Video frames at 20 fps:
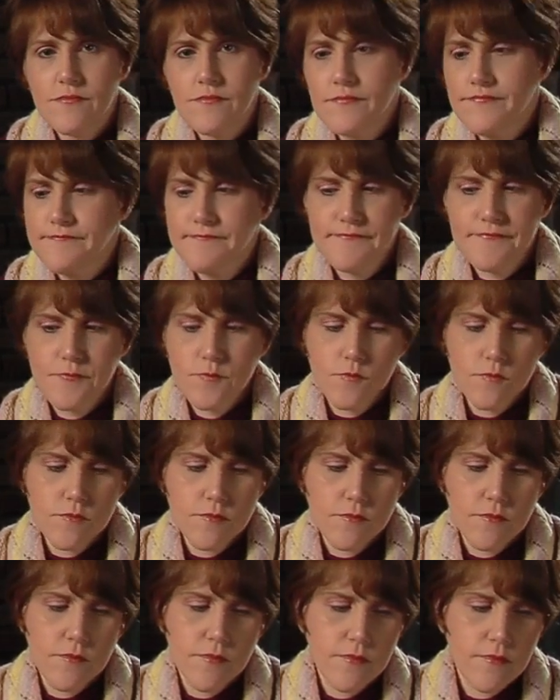
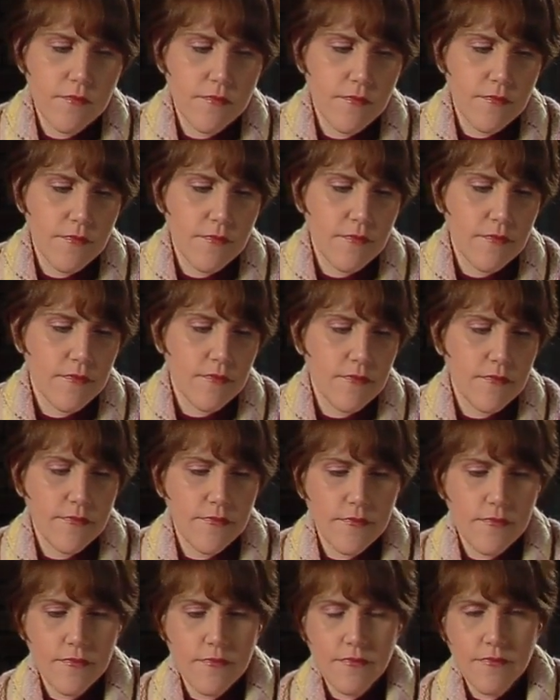
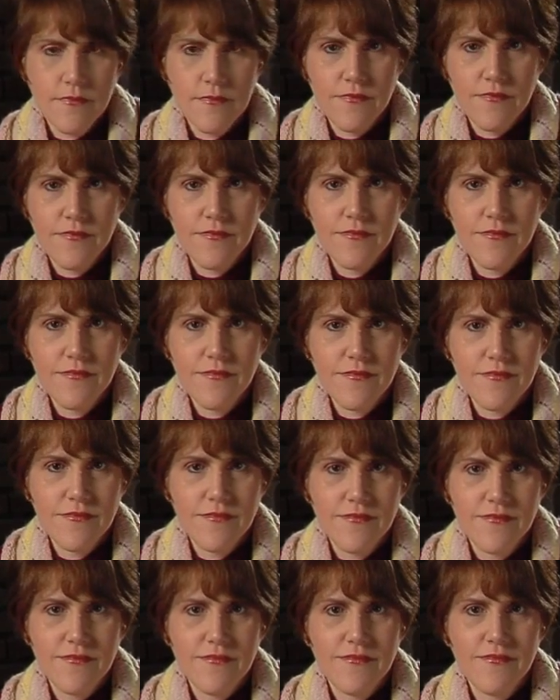
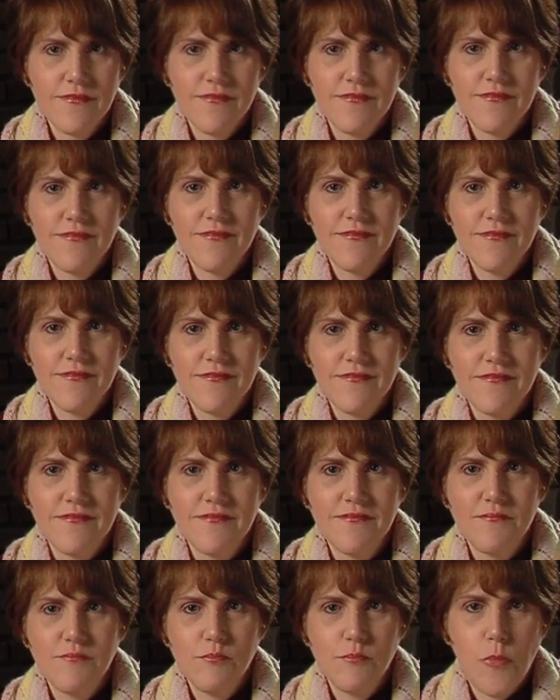
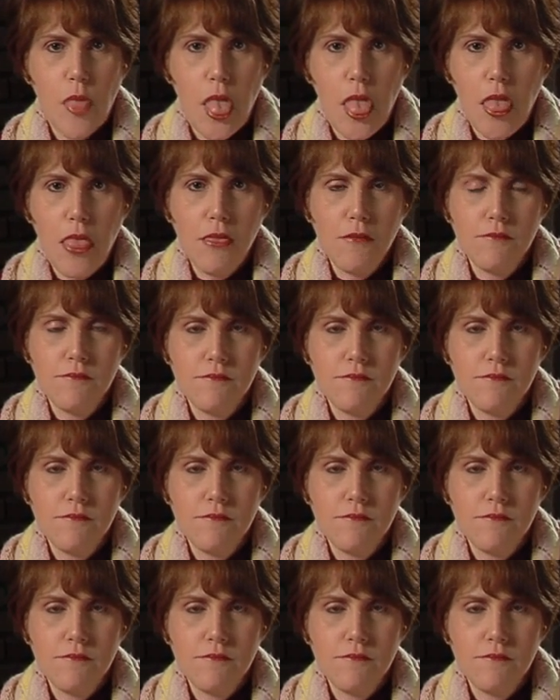(no one is talking)